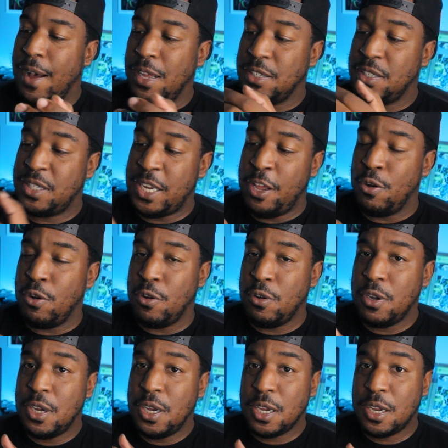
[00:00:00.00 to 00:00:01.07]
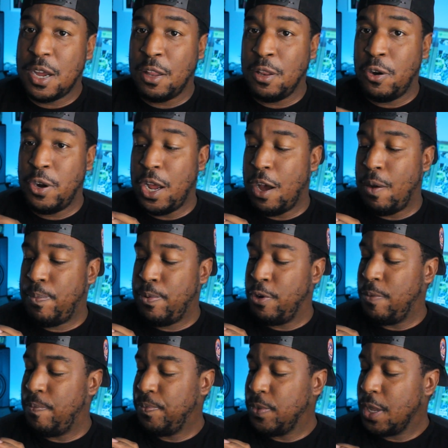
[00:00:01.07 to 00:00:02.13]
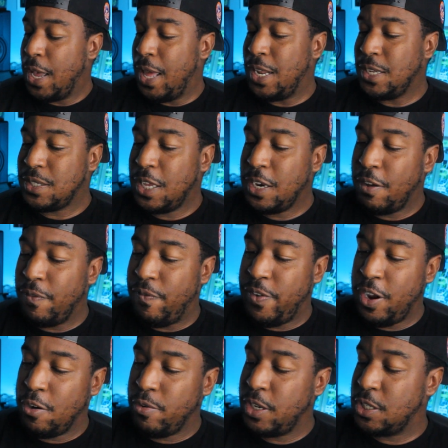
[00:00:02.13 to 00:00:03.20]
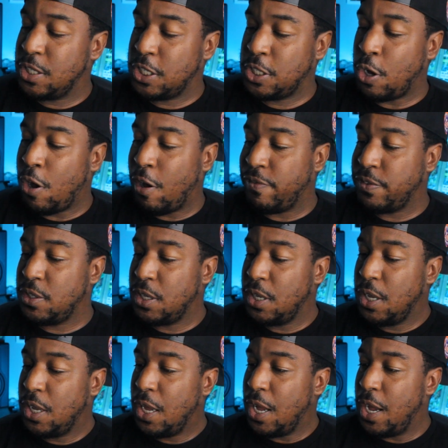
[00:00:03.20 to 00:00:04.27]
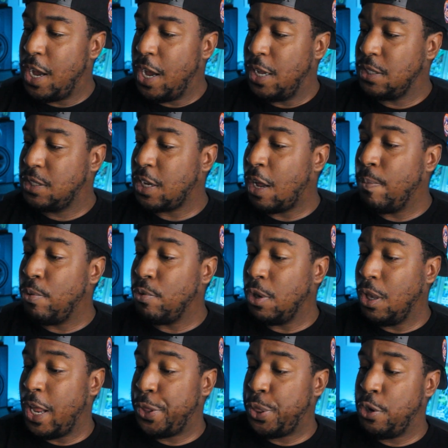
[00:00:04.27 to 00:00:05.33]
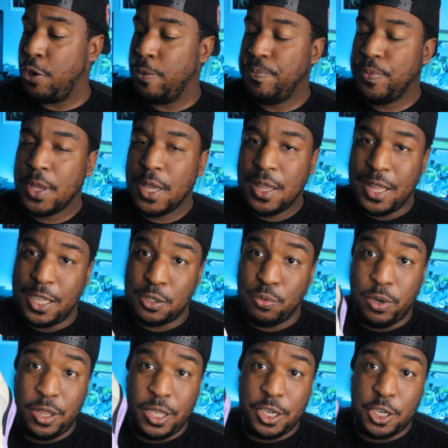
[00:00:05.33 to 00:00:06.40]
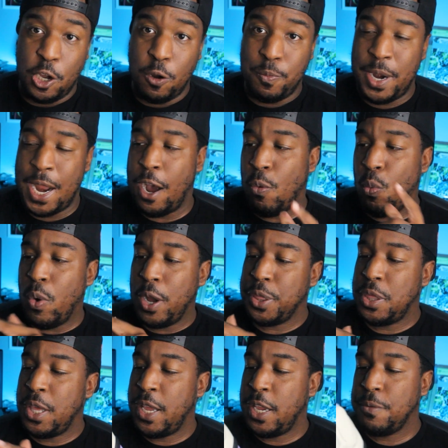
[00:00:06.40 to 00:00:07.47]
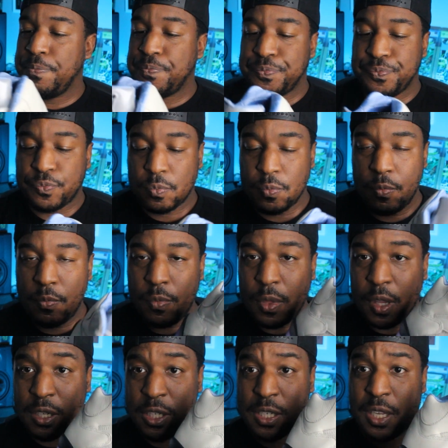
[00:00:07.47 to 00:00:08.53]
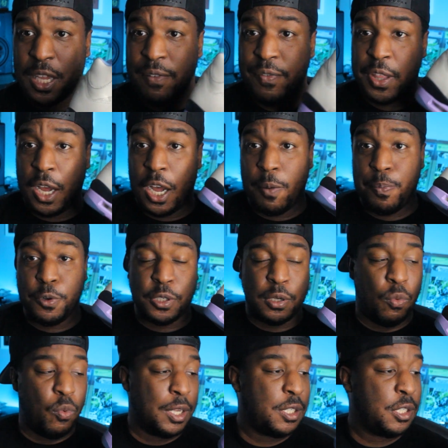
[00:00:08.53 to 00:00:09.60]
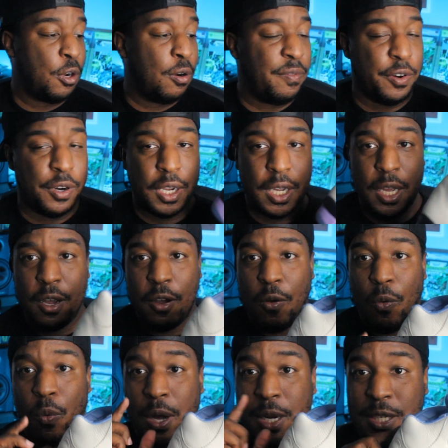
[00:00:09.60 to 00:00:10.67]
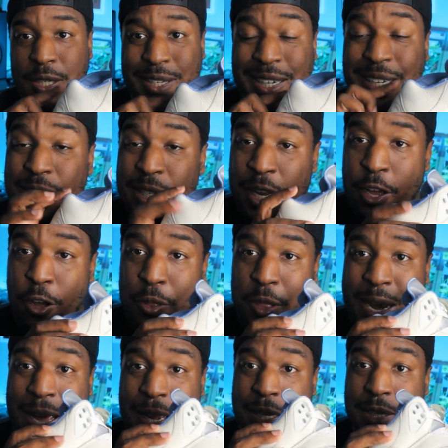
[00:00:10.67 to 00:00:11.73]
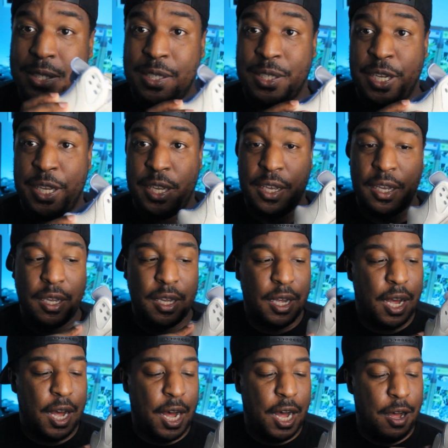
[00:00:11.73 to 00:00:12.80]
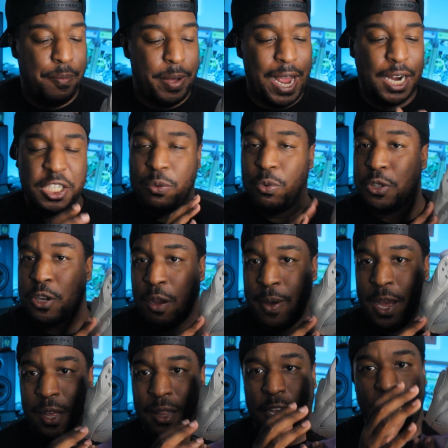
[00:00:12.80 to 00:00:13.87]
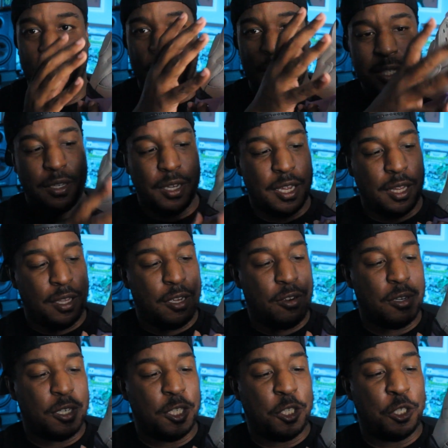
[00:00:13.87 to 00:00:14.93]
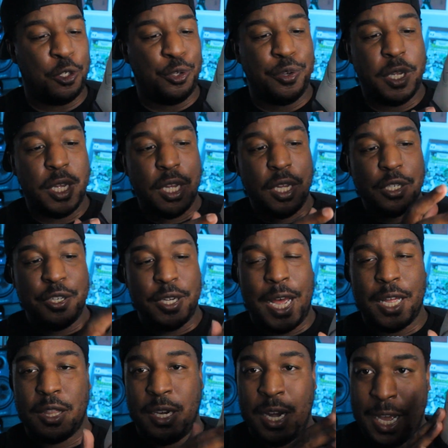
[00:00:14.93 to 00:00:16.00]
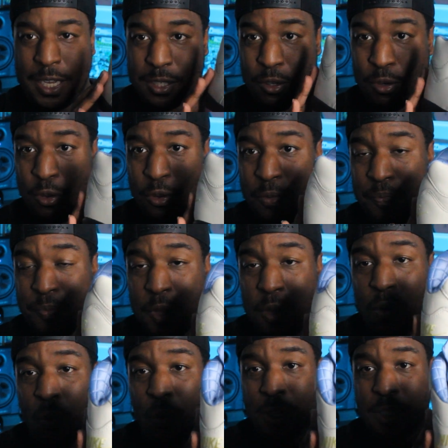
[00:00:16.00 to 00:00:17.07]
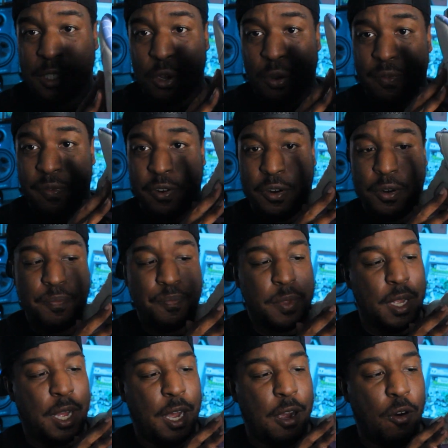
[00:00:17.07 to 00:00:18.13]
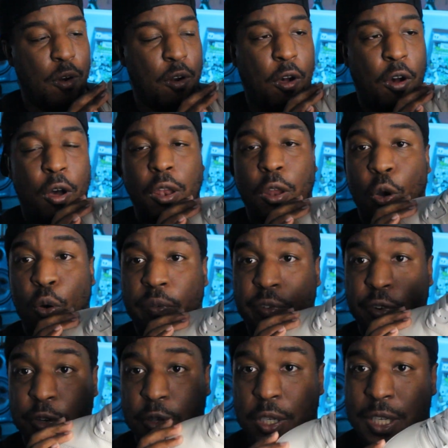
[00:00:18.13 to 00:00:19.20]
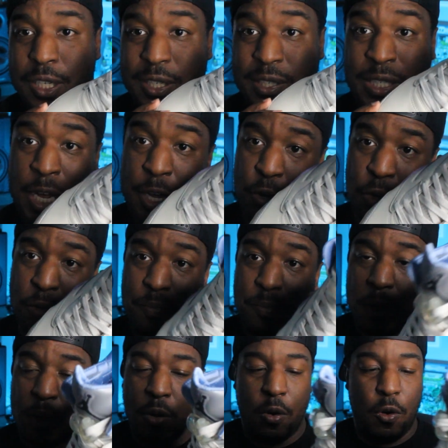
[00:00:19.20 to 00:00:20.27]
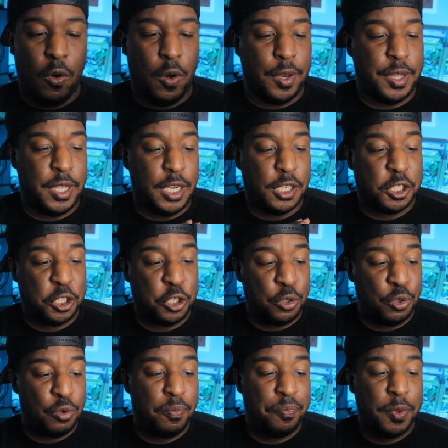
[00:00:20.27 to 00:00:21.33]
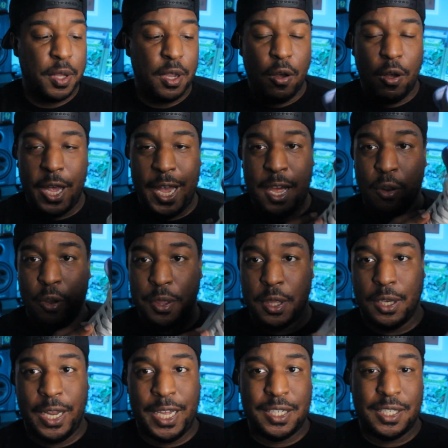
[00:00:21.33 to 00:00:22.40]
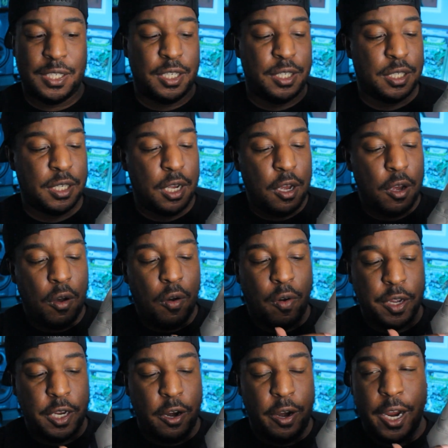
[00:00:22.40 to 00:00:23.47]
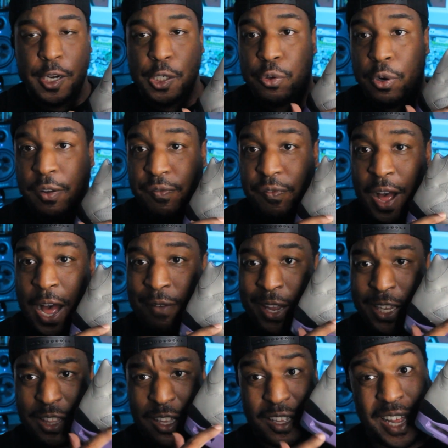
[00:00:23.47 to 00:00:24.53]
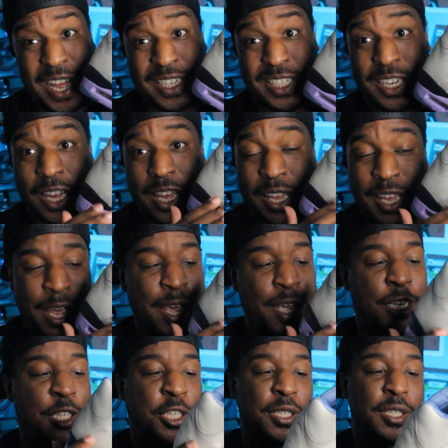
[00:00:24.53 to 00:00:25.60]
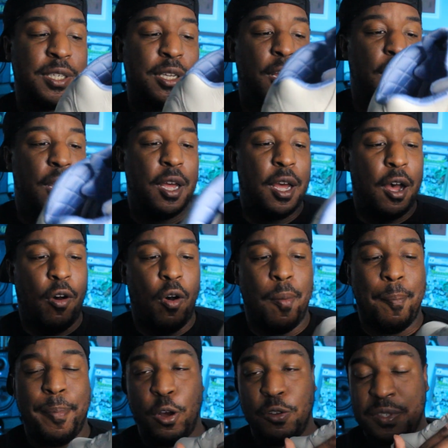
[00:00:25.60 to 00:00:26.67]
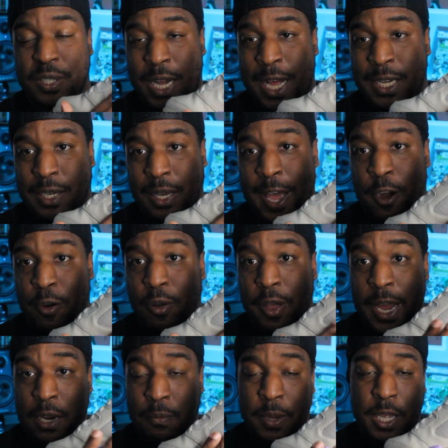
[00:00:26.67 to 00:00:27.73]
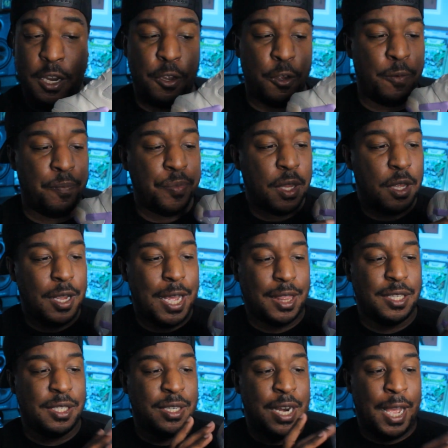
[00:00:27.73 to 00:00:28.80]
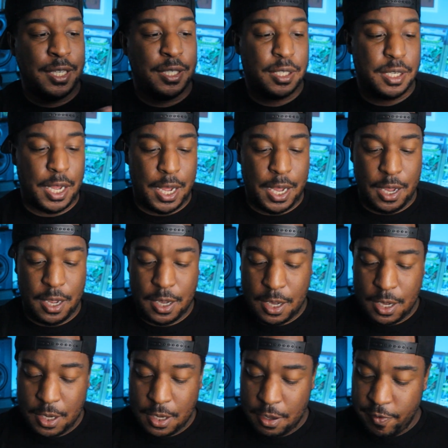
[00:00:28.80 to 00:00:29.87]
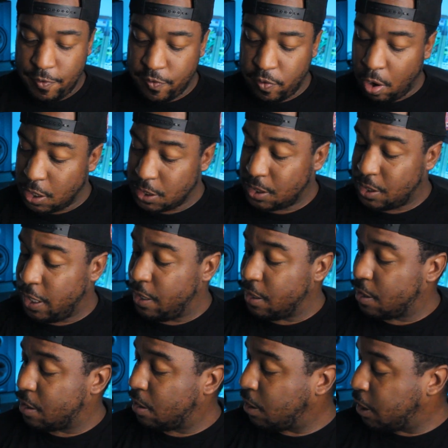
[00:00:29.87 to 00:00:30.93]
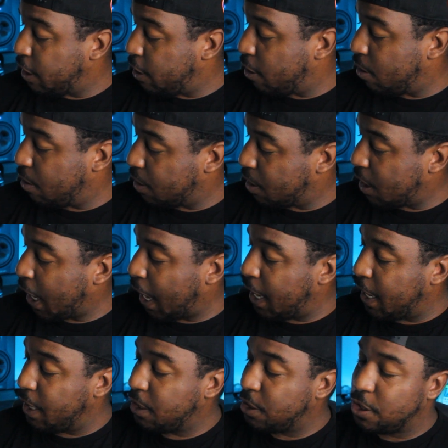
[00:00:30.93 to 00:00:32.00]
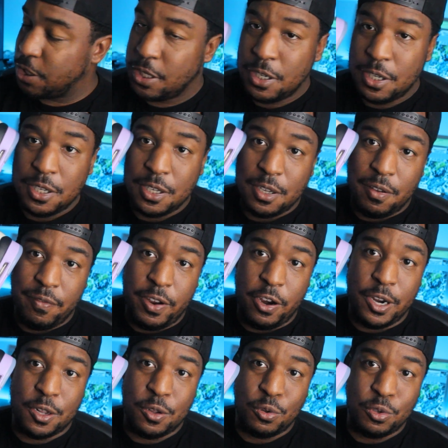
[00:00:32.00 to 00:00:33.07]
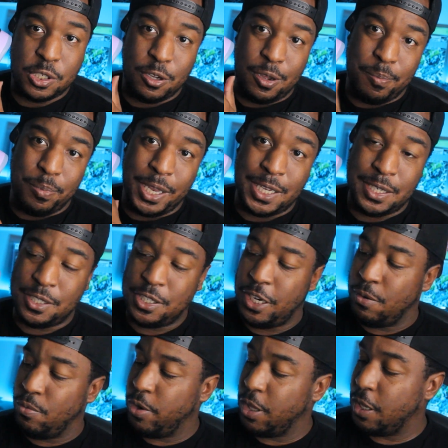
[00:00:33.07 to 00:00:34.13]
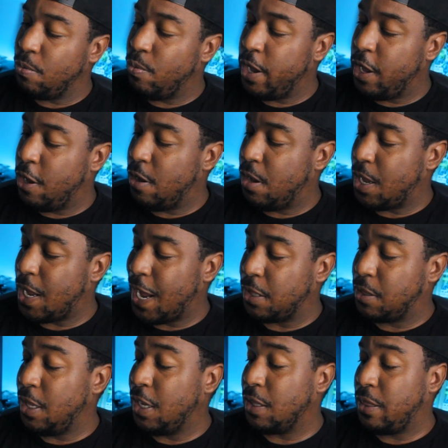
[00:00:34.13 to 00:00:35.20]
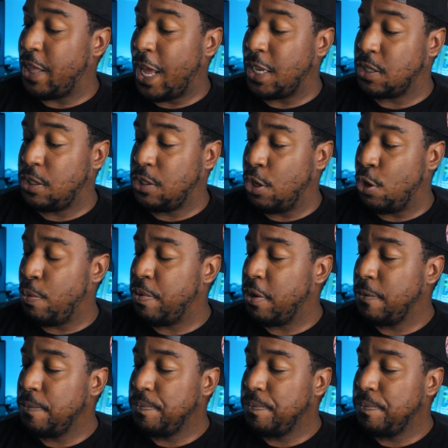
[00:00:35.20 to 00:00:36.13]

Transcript: sail colored upper, and it's in a very soft tumbled leather that's really dope. Now, one thing, just given the uppers on once over, one detail that I can see, actually we'll talk about it later, but let's look at the shoe. So you got the nice little once over or all over sail on the shoe and on the laces. On your Air Jordan 5, like the classic cages on both sides, lateral and medial, got this nice frosted clear cage. Very cool. So it blends in really well. I think that's dope.